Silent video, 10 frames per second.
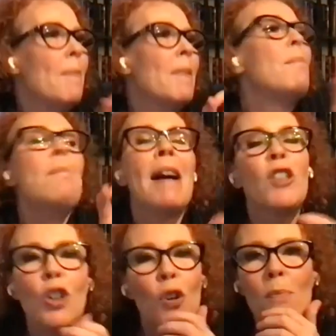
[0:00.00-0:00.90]

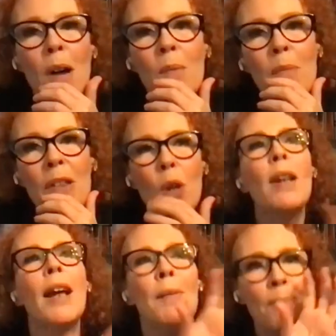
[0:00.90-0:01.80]
magical moment that you were
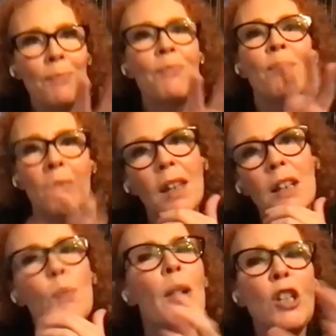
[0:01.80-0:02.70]
like,
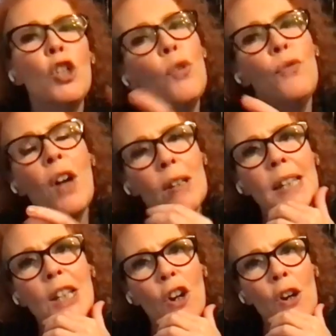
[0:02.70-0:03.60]
because when did you first
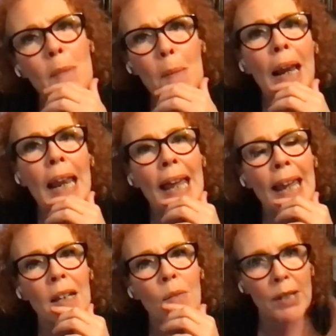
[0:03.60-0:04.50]
see Jeremy
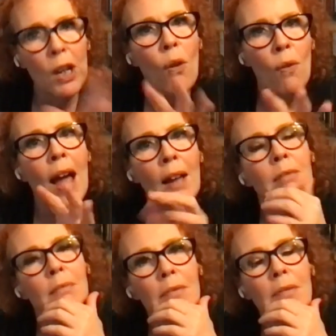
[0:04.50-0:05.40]
play? Was it on that
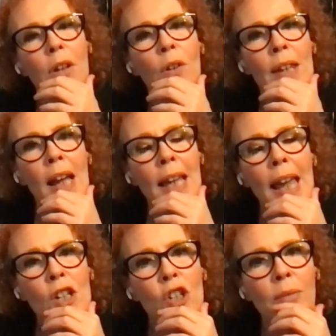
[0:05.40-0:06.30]

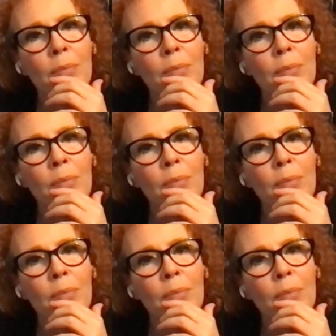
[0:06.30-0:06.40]
occasion?